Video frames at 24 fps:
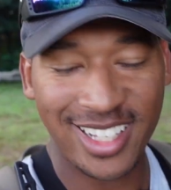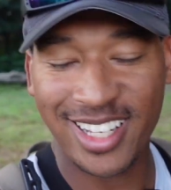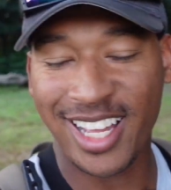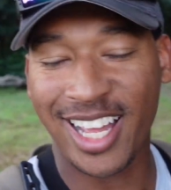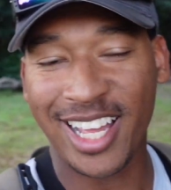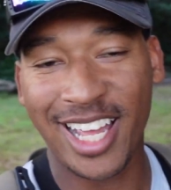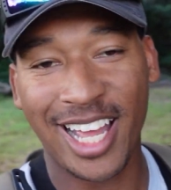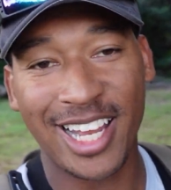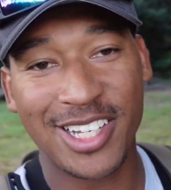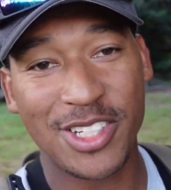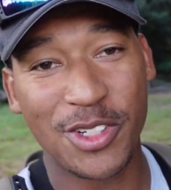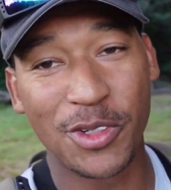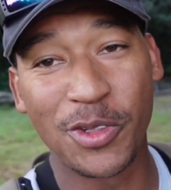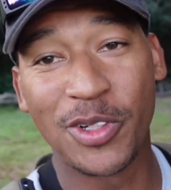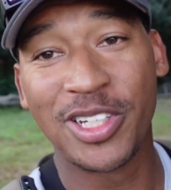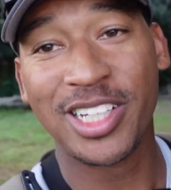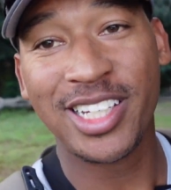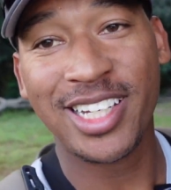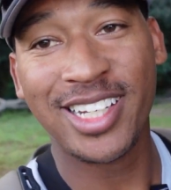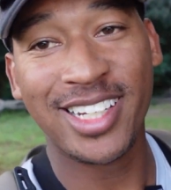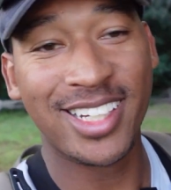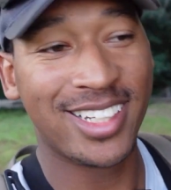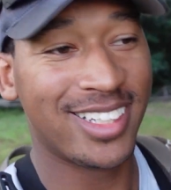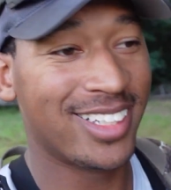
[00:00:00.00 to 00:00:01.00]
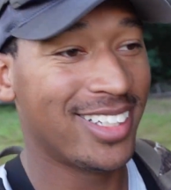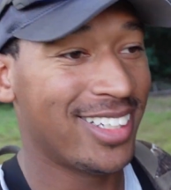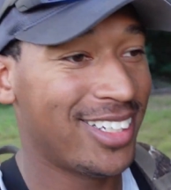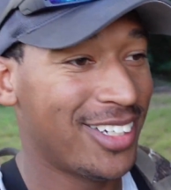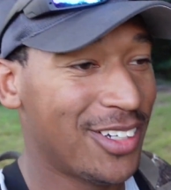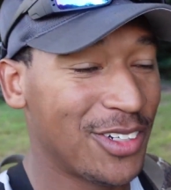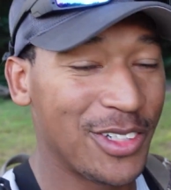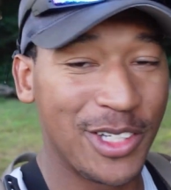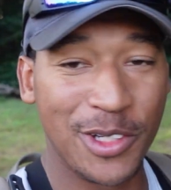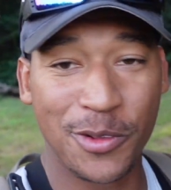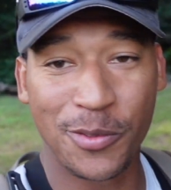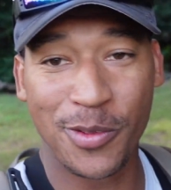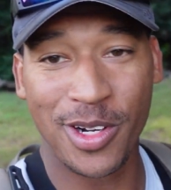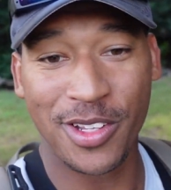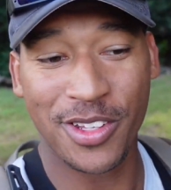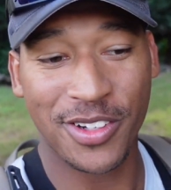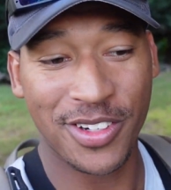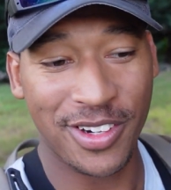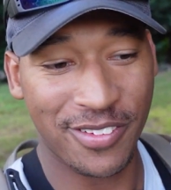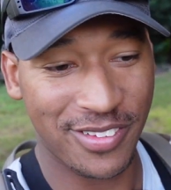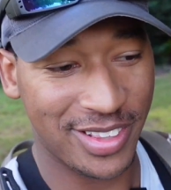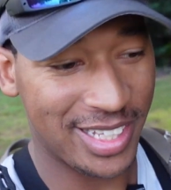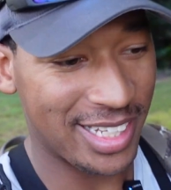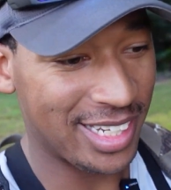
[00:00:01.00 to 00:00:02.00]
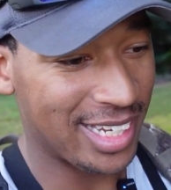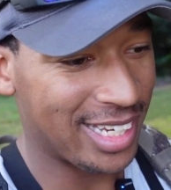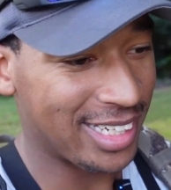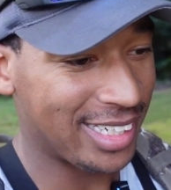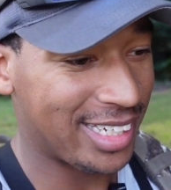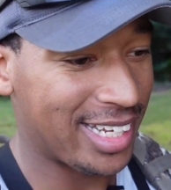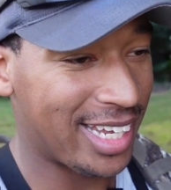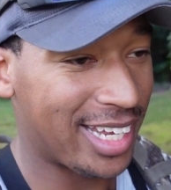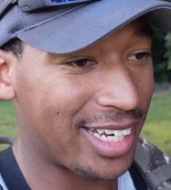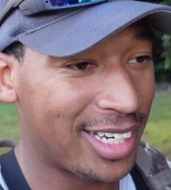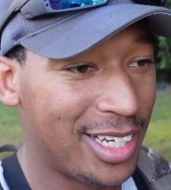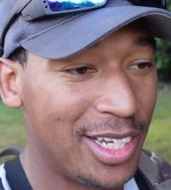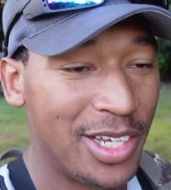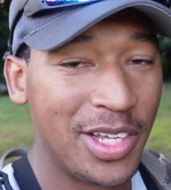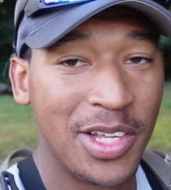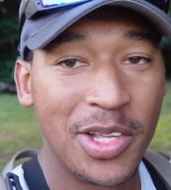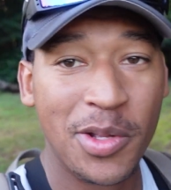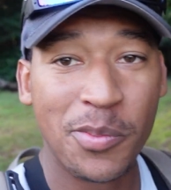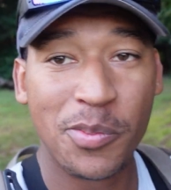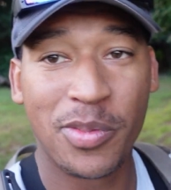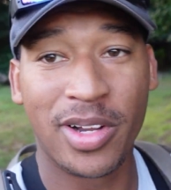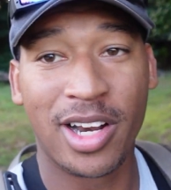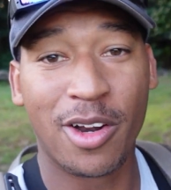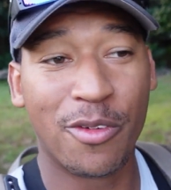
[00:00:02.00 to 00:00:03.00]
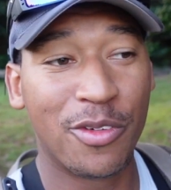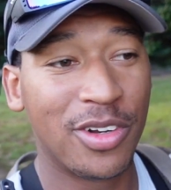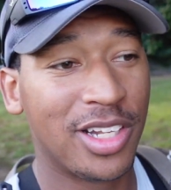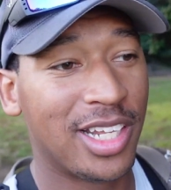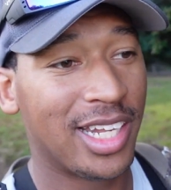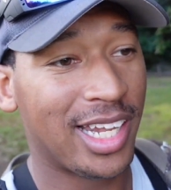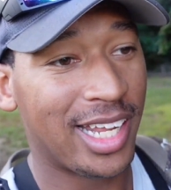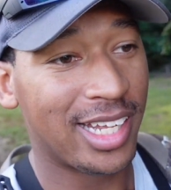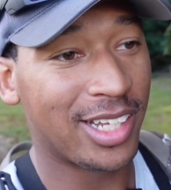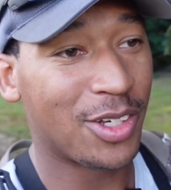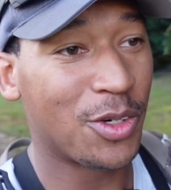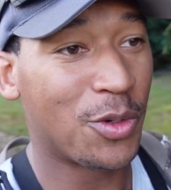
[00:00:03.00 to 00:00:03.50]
I totally get it, you know, good weather and everything like that. But I really like